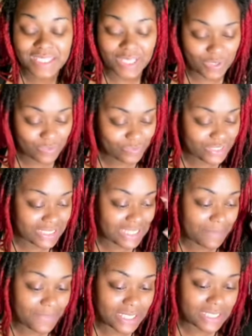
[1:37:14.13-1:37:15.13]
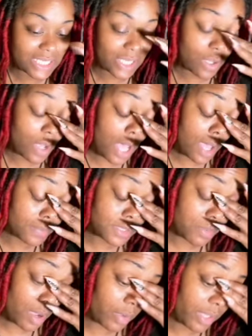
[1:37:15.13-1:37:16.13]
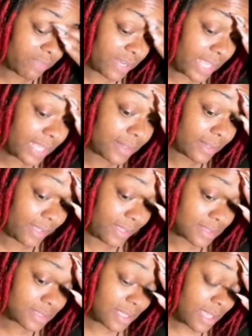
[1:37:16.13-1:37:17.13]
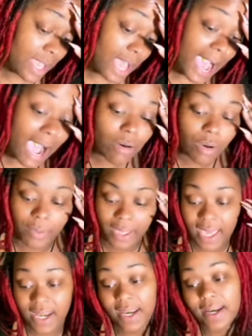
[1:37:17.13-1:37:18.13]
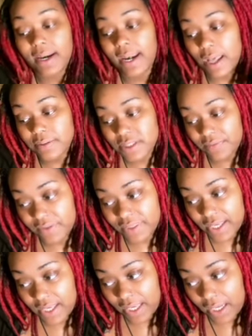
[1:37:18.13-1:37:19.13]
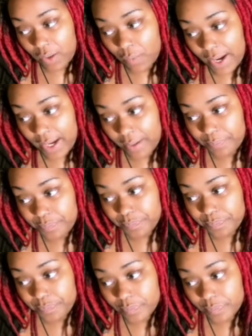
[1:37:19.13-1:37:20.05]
So just give me until tomorrow evening at least. I'll go ahead and announce everything anyway.